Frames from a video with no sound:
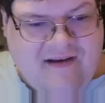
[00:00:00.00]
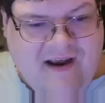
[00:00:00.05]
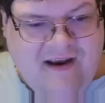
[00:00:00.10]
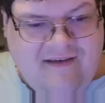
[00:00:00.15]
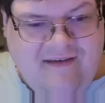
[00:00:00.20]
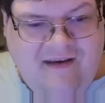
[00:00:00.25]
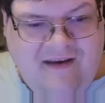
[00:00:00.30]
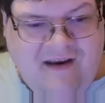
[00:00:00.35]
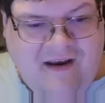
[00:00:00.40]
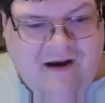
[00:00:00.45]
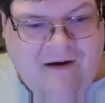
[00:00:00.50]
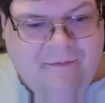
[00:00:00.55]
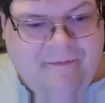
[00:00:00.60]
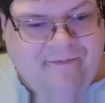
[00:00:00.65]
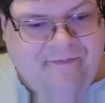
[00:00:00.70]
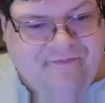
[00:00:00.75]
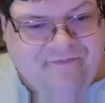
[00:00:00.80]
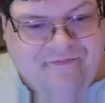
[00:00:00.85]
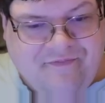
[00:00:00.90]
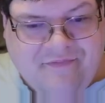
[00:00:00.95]
19 here.
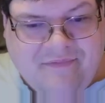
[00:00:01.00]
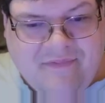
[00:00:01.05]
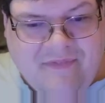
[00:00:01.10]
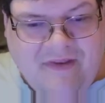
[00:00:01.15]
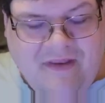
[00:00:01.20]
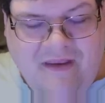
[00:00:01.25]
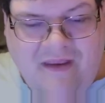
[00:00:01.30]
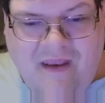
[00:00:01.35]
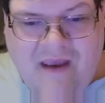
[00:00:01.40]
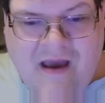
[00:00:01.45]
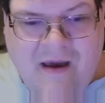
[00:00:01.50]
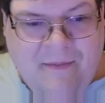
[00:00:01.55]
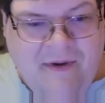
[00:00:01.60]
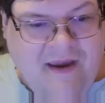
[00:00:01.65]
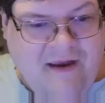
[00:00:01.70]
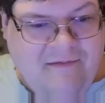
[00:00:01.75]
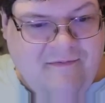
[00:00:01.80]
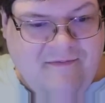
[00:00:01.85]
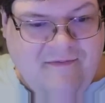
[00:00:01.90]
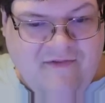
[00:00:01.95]
I
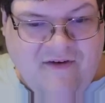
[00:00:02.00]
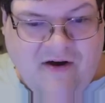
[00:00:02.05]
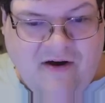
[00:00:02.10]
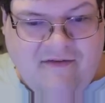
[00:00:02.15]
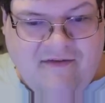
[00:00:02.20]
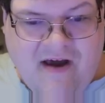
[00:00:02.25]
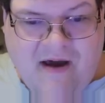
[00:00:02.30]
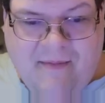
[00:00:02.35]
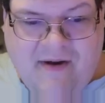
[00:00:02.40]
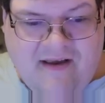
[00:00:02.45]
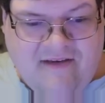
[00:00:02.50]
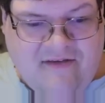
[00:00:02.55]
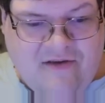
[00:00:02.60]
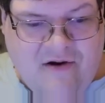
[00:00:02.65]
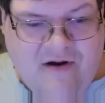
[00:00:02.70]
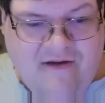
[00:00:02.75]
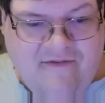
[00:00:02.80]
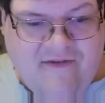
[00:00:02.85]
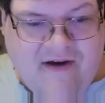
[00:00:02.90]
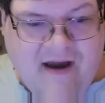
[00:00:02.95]
mean, Fallen of Albaz
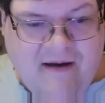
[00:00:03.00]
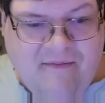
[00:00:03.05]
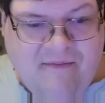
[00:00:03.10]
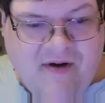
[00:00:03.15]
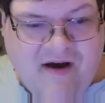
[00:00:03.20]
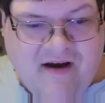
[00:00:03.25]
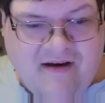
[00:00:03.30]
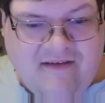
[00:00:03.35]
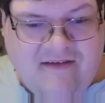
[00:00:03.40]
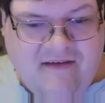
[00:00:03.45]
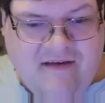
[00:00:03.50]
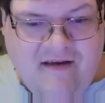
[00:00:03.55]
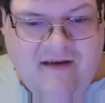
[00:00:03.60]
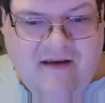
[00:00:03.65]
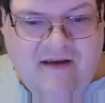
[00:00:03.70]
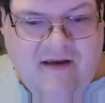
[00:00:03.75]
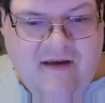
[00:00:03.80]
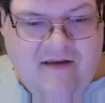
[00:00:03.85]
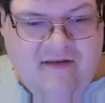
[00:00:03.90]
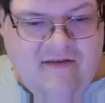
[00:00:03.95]
35 bucks,
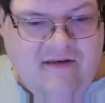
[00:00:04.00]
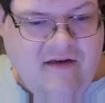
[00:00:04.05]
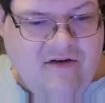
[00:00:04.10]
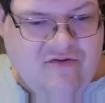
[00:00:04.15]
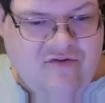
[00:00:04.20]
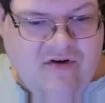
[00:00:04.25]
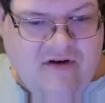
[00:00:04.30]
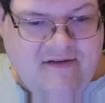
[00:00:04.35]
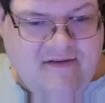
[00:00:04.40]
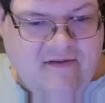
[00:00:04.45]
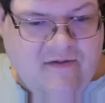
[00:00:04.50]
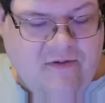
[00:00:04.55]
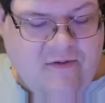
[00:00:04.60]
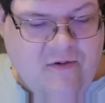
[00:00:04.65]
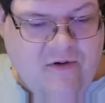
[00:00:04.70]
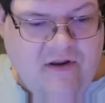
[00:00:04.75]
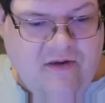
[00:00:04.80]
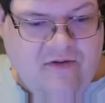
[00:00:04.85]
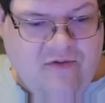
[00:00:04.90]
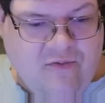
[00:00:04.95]
Skill Drains at
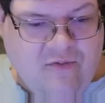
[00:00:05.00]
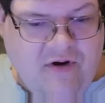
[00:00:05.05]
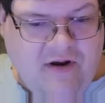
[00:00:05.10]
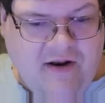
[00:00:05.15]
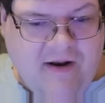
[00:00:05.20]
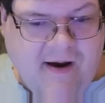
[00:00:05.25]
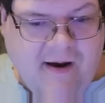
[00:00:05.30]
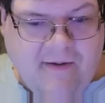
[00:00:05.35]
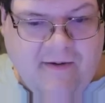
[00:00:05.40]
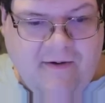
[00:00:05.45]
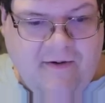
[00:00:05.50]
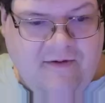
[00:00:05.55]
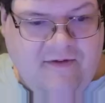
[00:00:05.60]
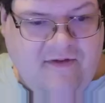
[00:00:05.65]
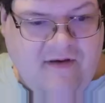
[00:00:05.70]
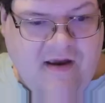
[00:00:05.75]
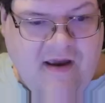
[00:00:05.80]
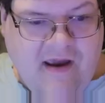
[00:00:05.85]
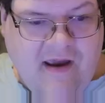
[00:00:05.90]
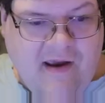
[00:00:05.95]

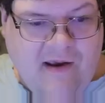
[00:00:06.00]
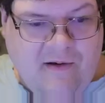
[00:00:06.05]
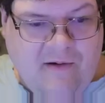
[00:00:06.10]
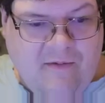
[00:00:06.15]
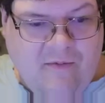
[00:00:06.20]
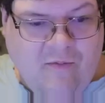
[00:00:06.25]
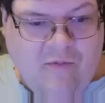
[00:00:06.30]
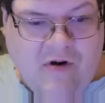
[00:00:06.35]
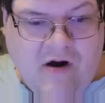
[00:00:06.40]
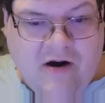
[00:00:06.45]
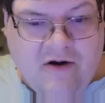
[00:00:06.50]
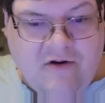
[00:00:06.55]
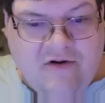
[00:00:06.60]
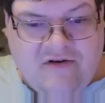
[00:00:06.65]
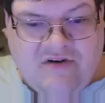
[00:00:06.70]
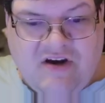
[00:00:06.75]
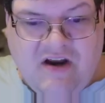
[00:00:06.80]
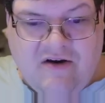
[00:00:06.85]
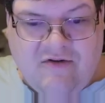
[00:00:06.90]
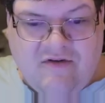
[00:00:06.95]
$33, and Water
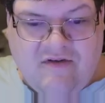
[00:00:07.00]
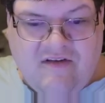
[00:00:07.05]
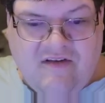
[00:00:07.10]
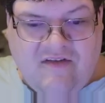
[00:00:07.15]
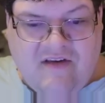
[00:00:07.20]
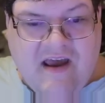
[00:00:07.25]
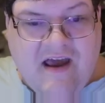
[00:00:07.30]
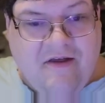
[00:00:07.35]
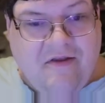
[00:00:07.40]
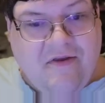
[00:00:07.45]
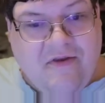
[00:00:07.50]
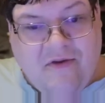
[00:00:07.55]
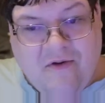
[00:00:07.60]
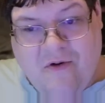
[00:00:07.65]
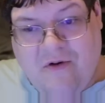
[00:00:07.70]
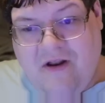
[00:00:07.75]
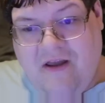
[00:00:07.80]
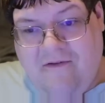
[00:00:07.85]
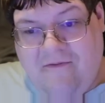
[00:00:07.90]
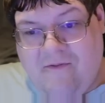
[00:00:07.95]
Enchantresses at
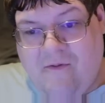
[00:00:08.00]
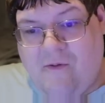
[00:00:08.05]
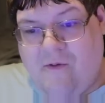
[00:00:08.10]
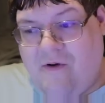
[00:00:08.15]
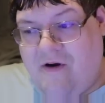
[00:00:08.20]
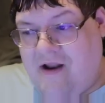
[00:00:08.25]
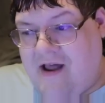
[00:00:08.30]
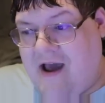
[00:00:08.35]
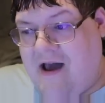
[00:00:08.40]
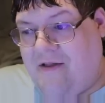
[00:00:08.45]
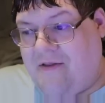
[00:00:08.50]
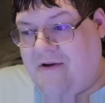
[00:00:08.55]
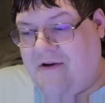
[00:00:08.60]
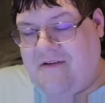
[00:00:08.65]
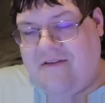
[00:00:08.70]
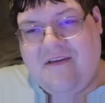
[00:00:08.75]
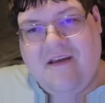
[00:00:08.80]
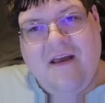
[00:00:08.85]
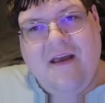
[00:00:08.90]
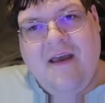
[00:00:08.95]

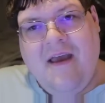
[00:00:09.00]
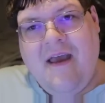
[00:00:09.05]
$34.